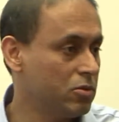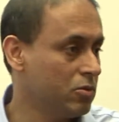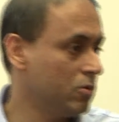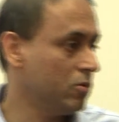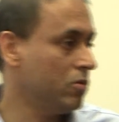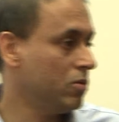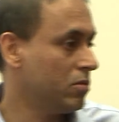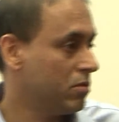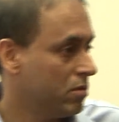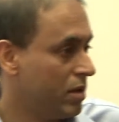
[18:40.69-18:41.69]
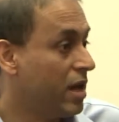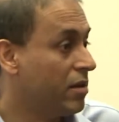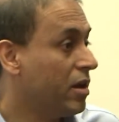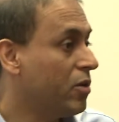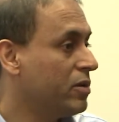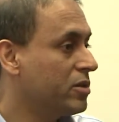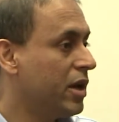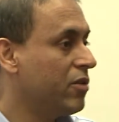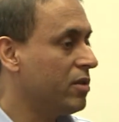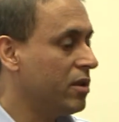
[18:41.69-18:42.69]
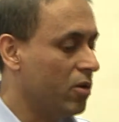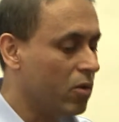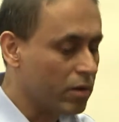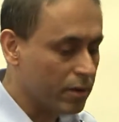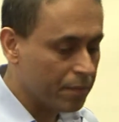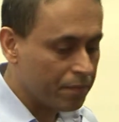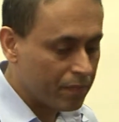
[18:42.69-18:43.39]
to enter into education any longer.